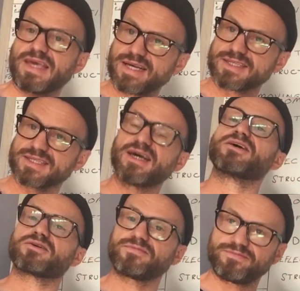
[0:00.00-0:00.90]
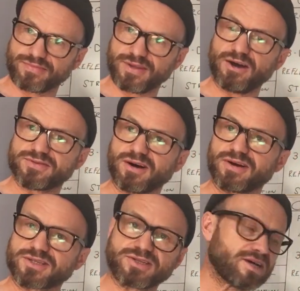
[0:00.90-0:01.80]
Yes, over
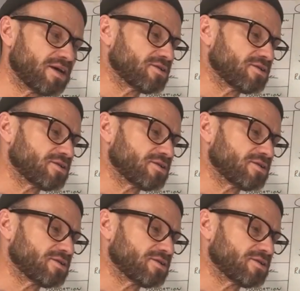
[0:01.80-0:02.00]
direction.